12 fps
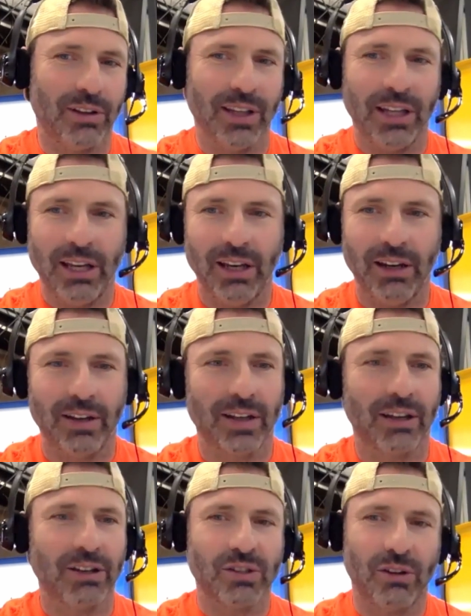lean and the
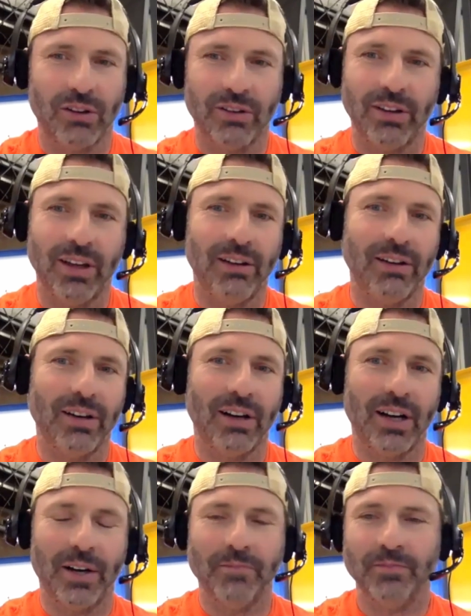consulting,
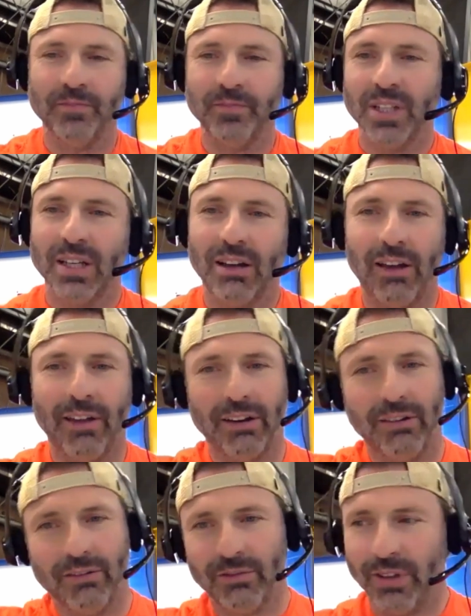and
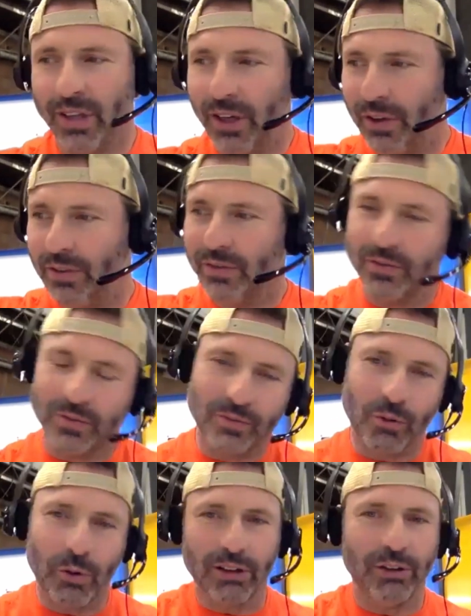then
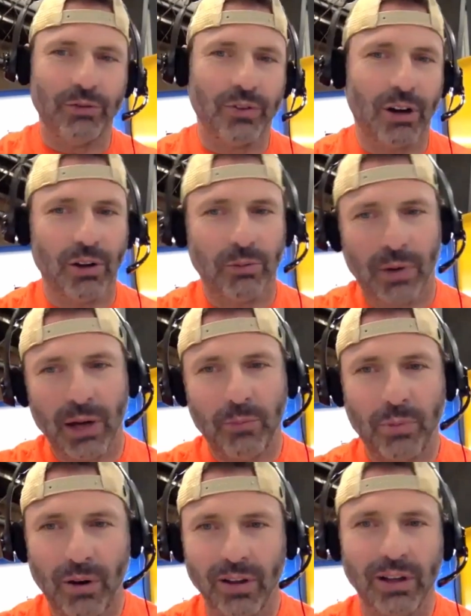quickly followed by
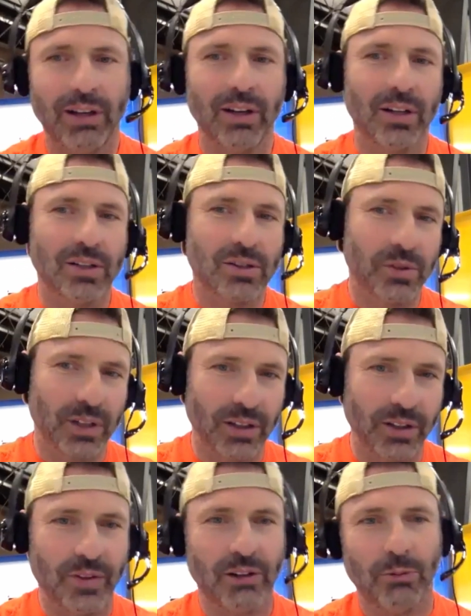Paul Akers, quickly
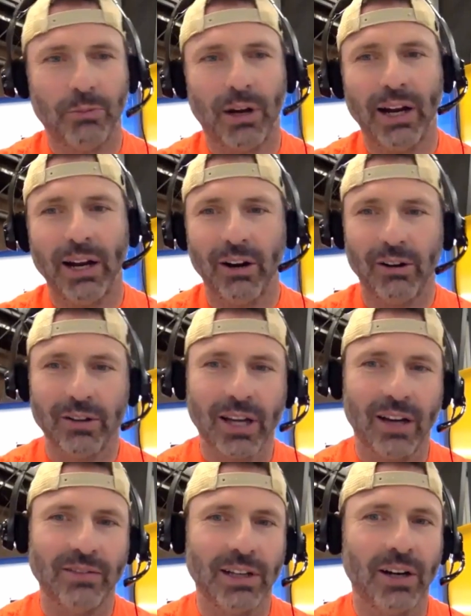followed by Harold
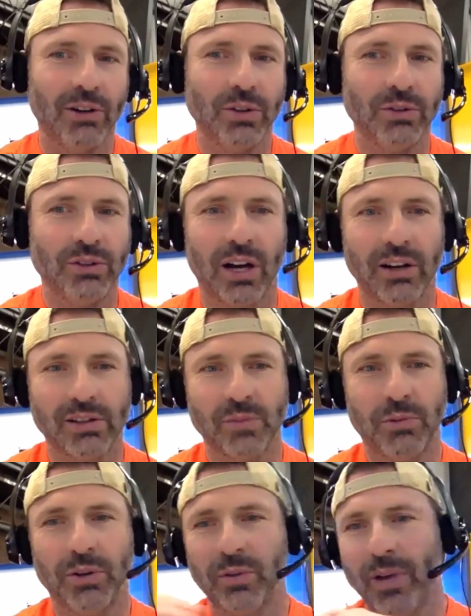Cavallero, who taught us
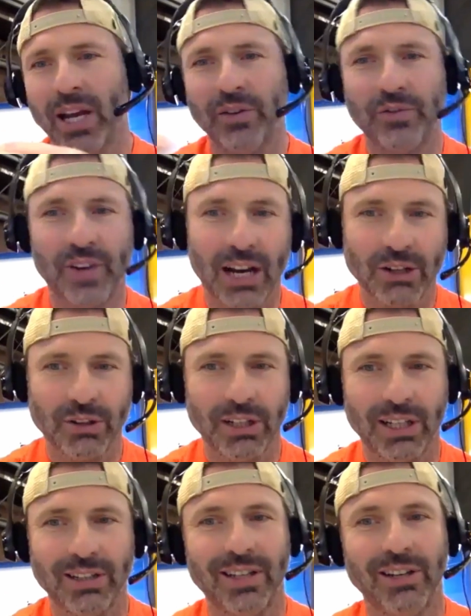about the manufacturing
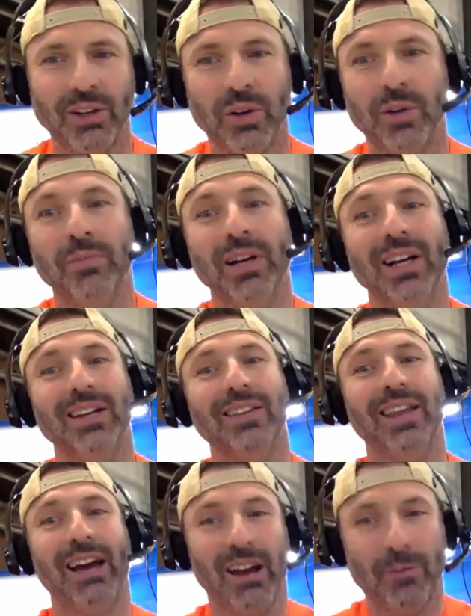continuum.
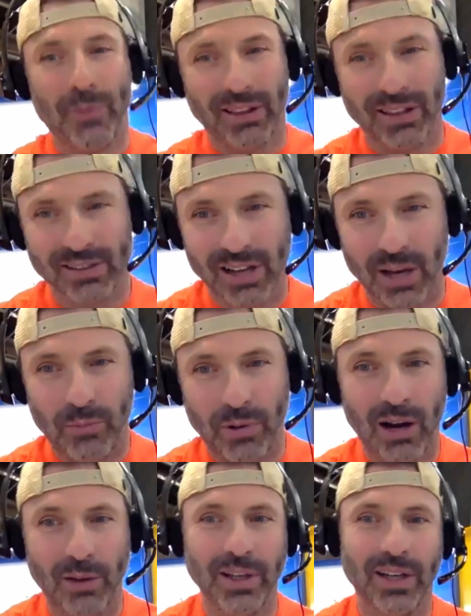Then I met this guy
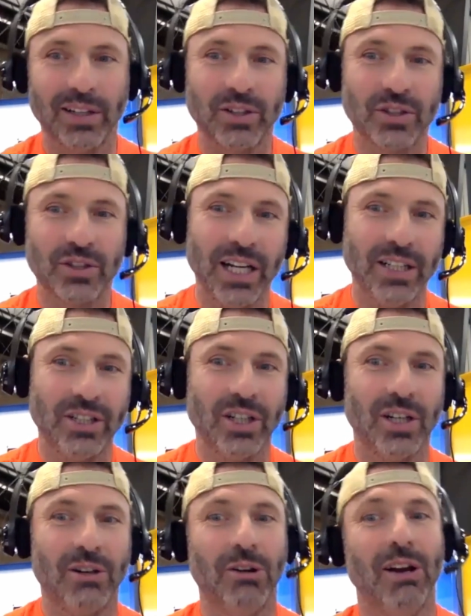Bobby at a trade
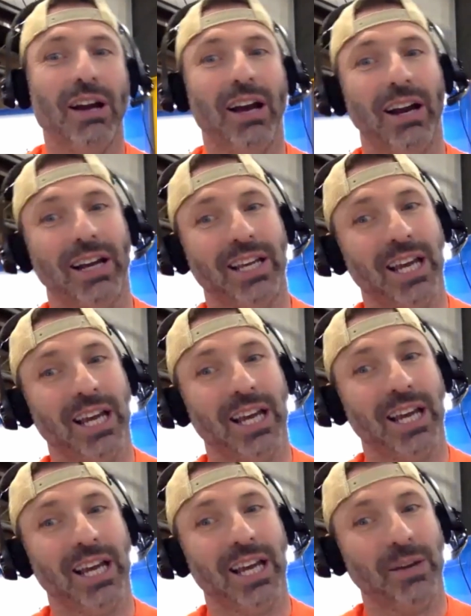show, and I came
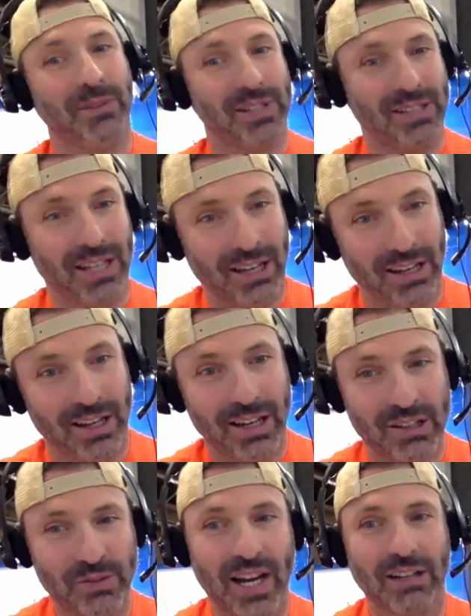to see his
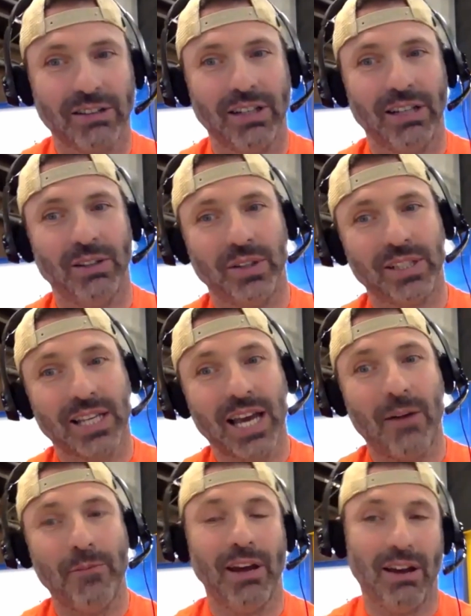factory at Lewis
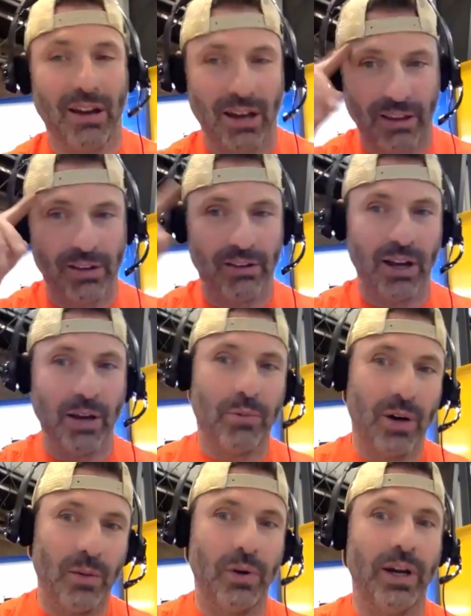Cabinet, and the light
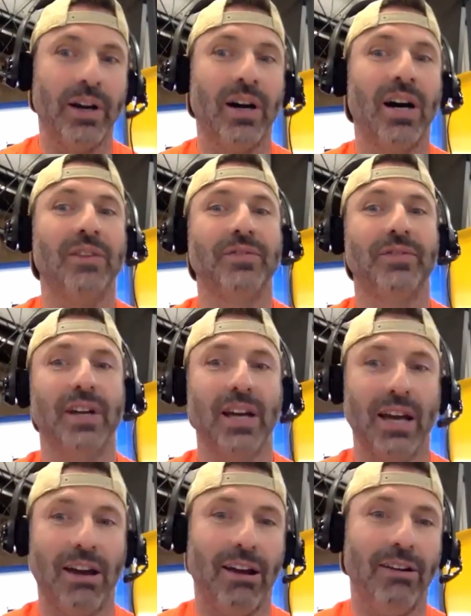bulb went off,
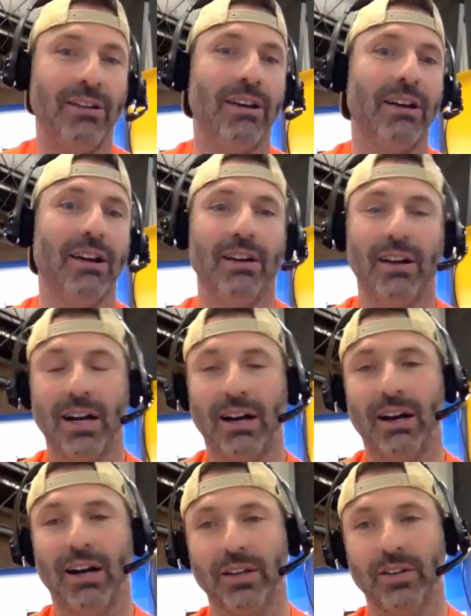and
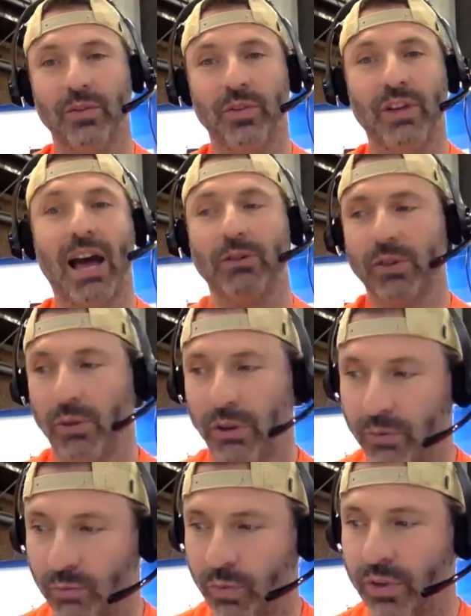that was what
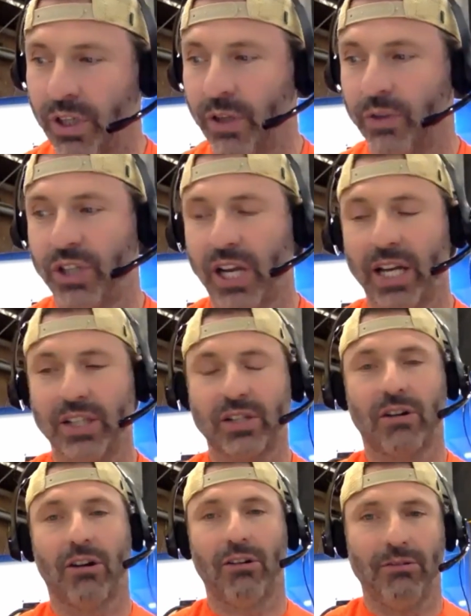changed
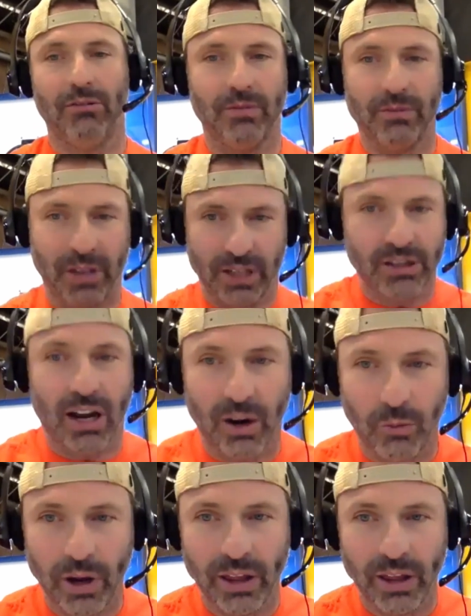the entire
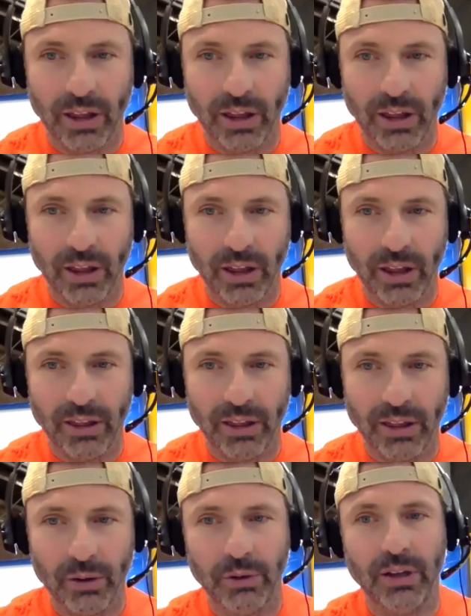way that
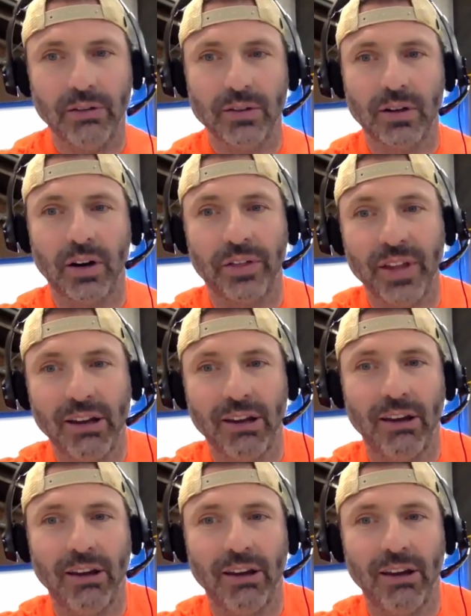our thinking.